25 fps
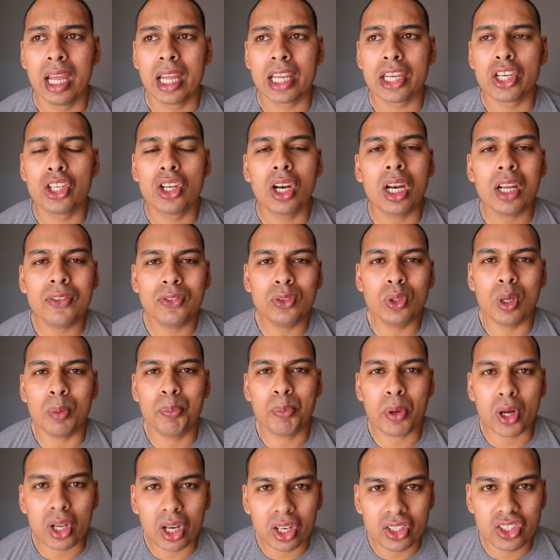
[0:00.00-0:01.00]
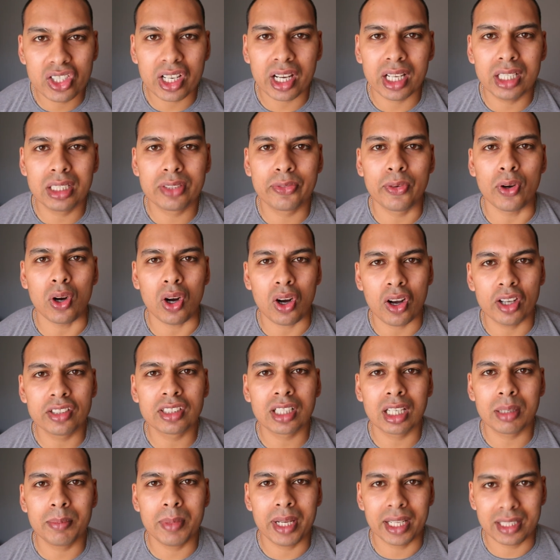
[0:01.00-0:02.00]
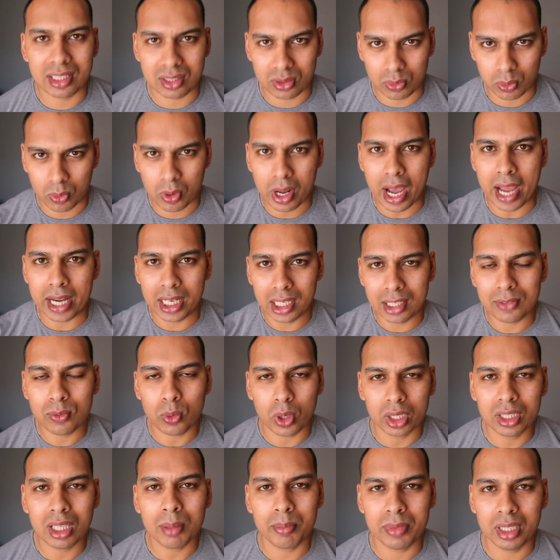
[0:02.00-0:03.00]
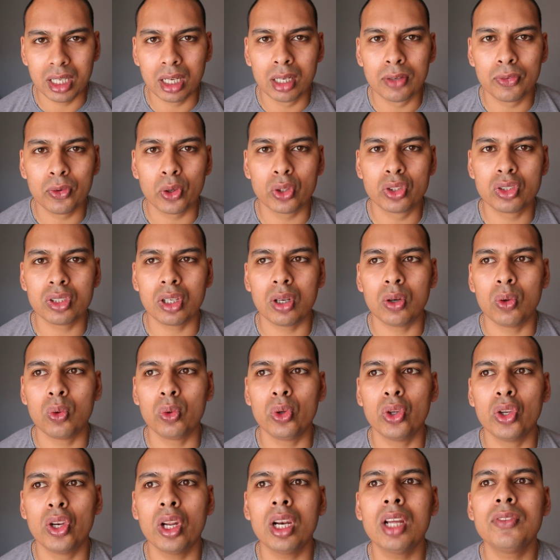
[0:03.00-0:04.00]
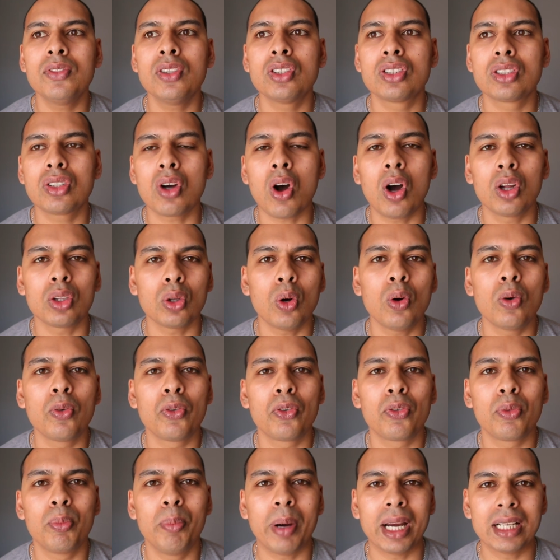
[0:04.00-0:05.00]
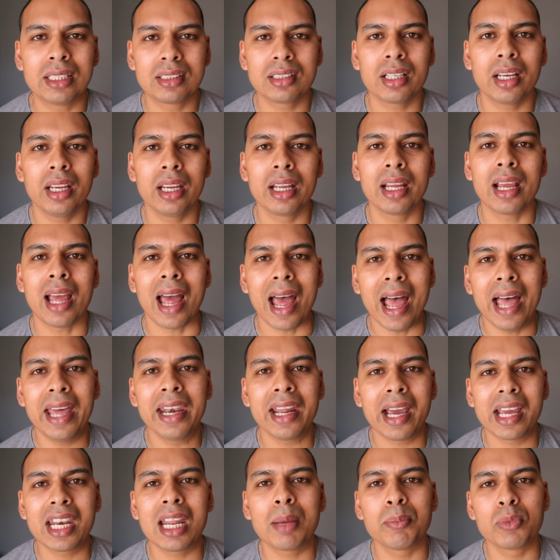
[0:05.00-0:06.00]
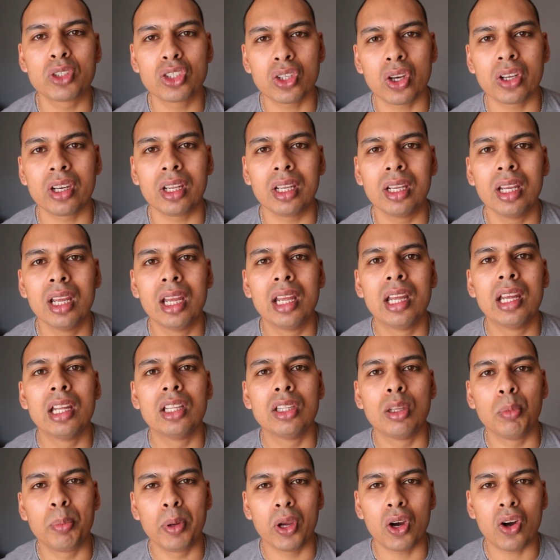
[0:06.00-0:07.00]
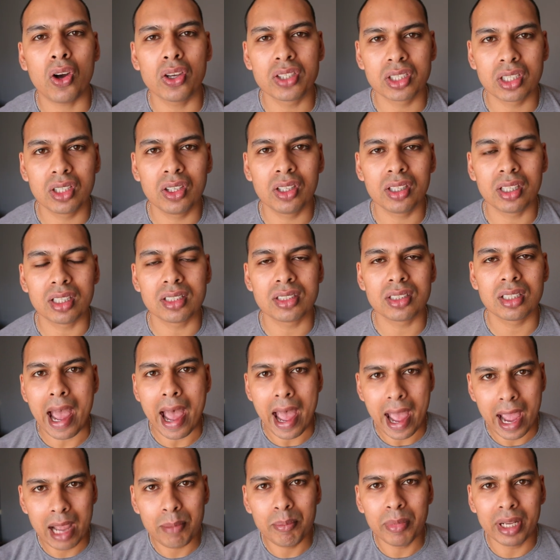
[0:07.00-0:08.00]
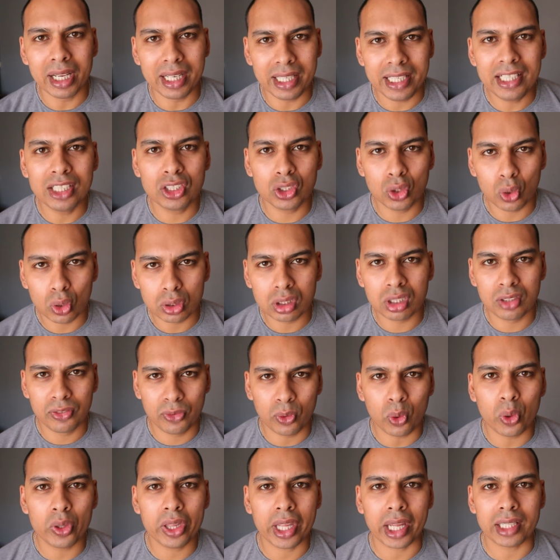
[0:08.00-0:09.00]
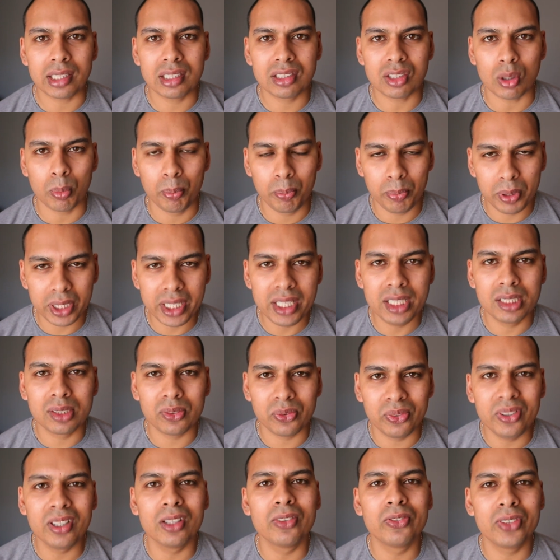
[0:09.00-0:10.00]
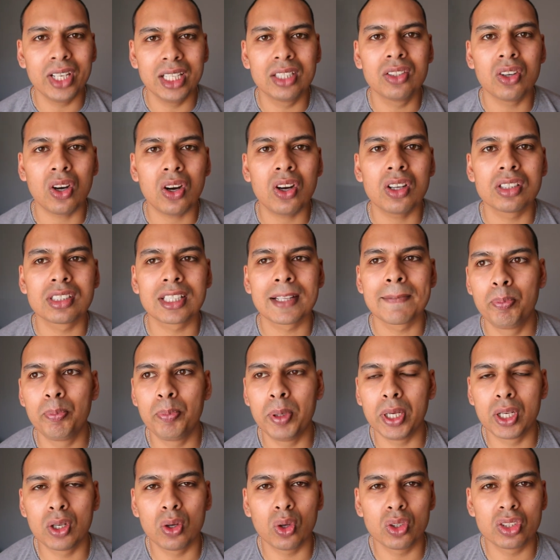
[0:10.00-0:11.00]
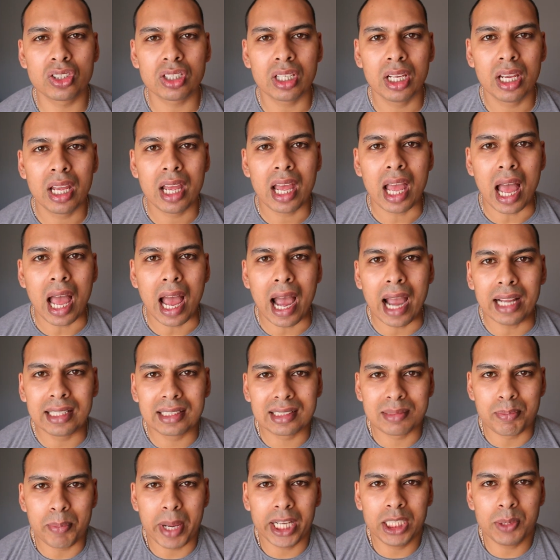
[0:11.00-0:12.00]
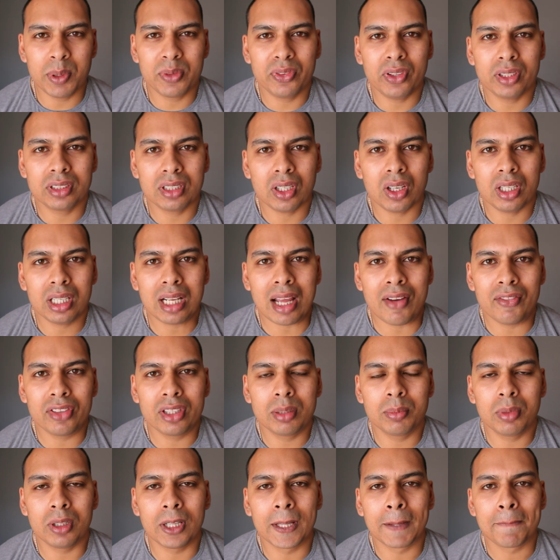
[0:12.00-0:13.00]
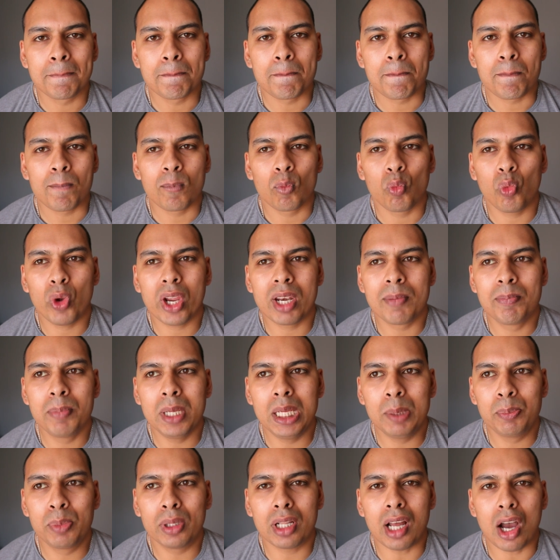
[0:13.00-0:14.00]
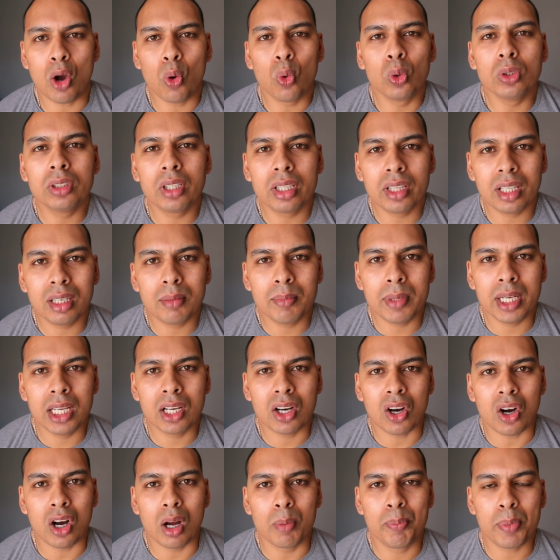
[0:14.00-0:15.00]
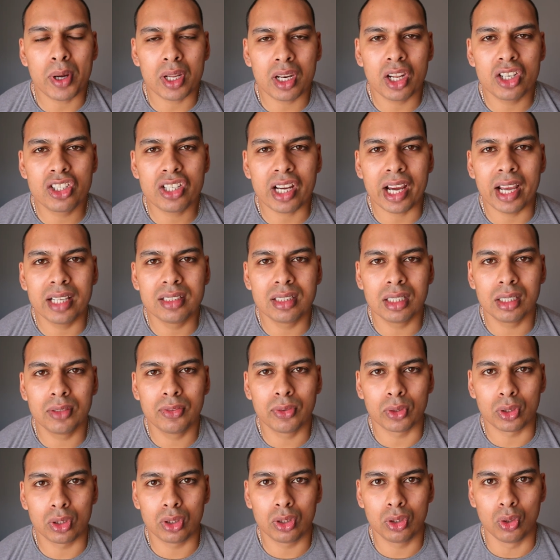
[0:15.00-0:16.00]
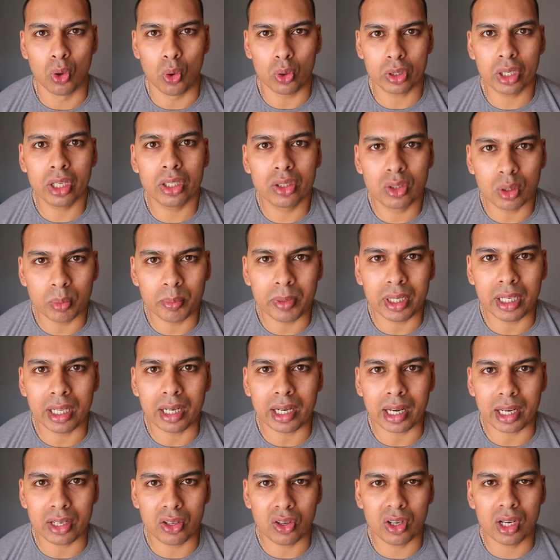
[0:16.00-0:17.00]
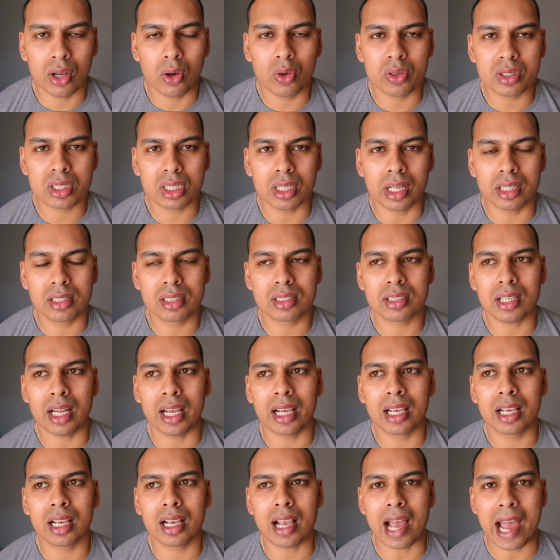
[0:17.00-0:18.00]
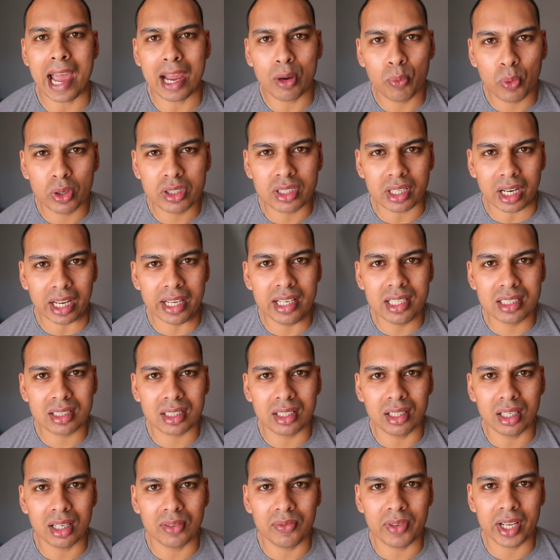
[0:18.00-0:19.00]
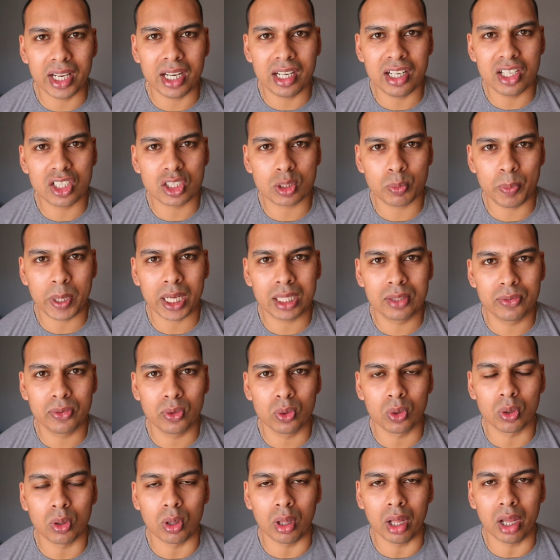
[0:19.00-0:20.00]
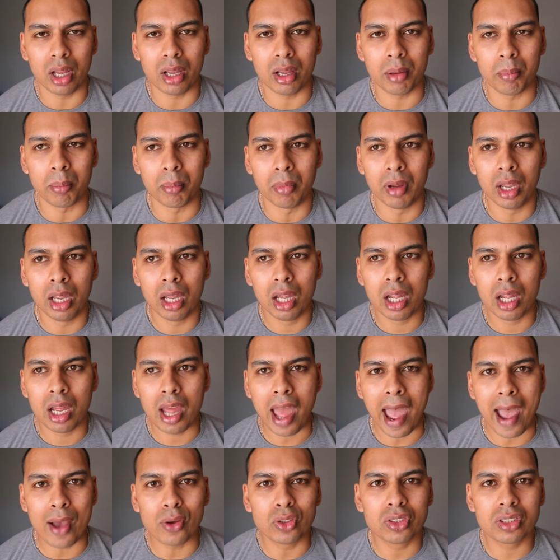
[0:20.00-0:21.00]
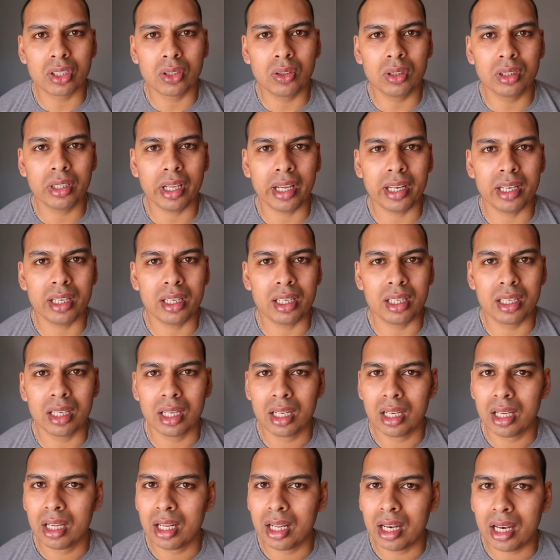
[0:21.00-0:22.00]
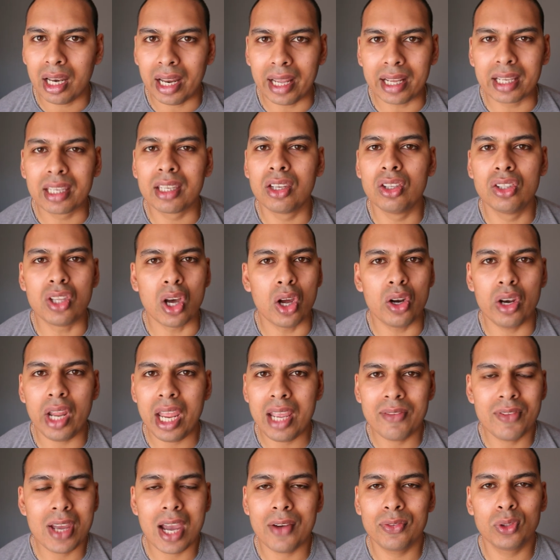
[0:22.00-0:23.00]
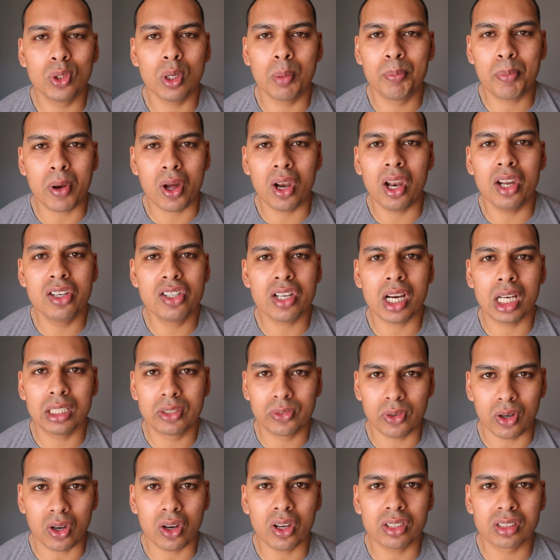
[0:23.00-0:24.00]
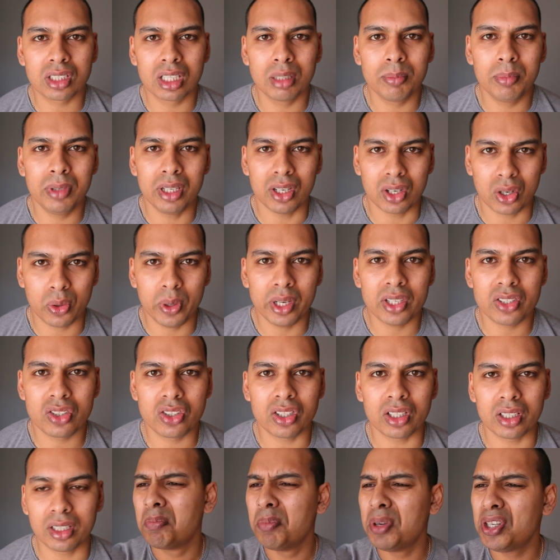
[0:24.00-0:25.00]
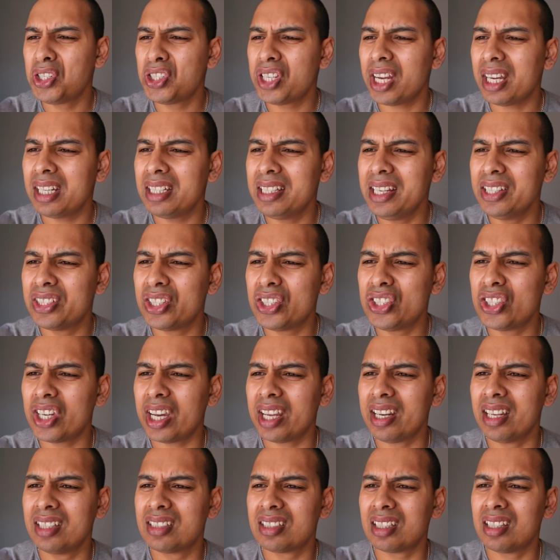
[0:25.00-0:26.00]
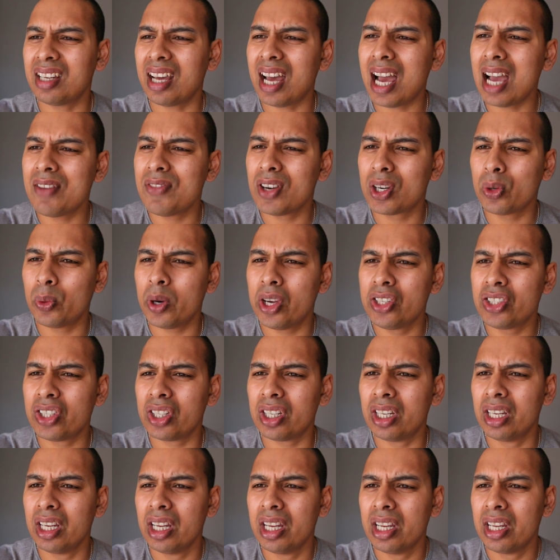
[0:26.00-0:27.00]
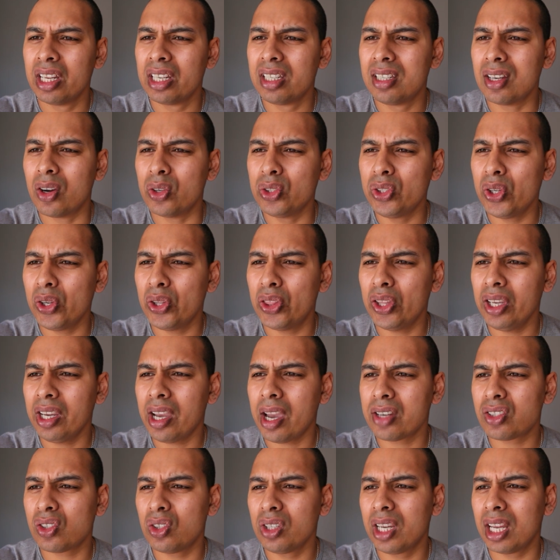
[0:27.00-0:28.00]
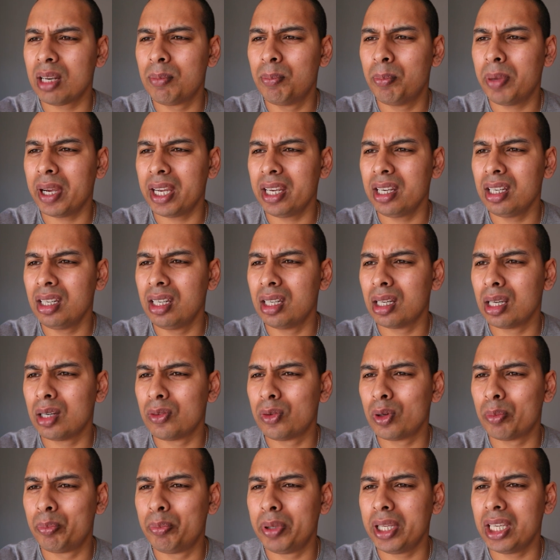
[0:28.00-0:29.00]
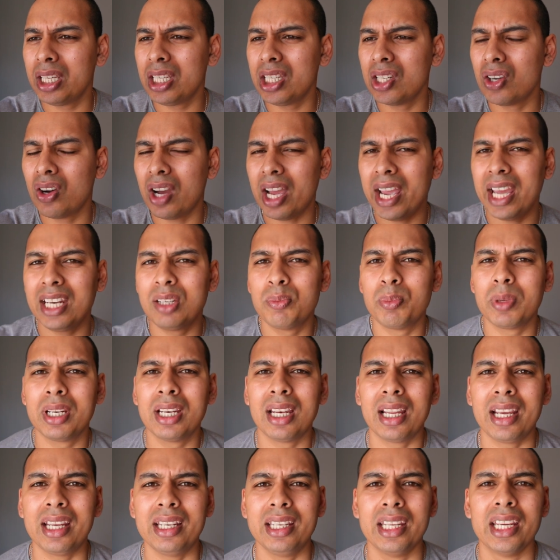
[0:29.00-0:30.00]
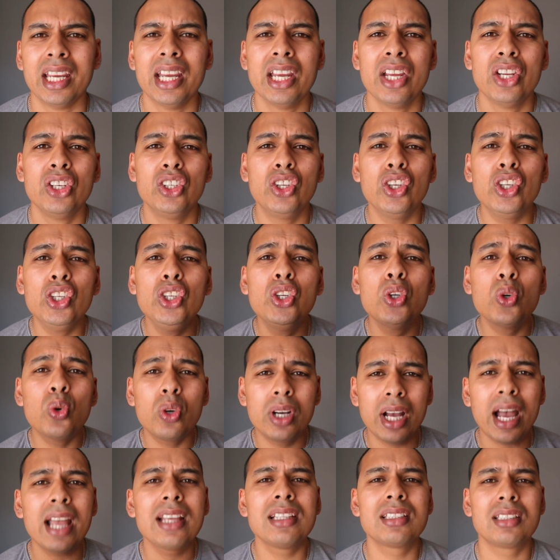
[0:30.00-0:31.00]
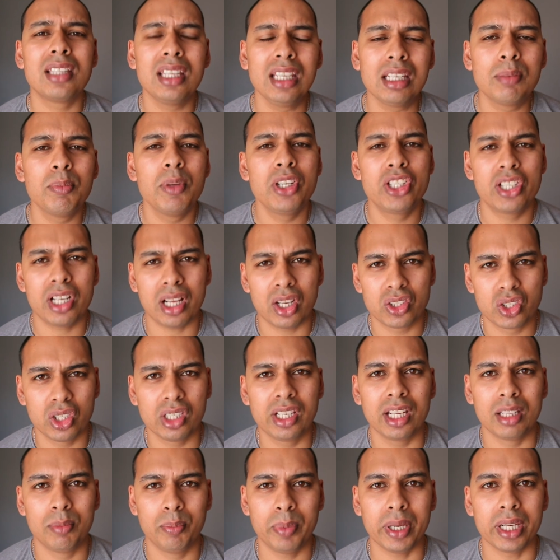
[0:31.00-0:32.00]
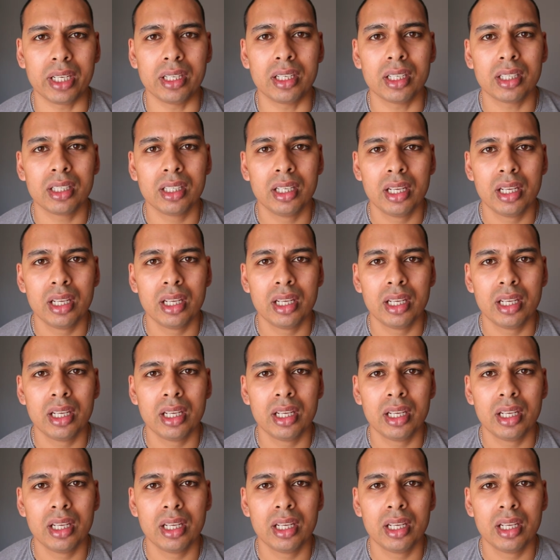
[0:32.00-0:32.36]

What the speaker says: You don't have to apologize for asking me. It's kind of what I'm here for. So you don't have to start off by saying, I'm sorry to be asking you this. I'm a resource for that. So please feel free to ask, because it makes me feel so uncomfortable when people older than me are apologizing for talking to me. You know, it's like I was raised in a very respectful household, and like you don't ever have to apologize for asking me a question. Michelle Lisa Janison, I have a question. Don't you think I should get paid for being your admin lady? Do you guys think Michelle should get paid?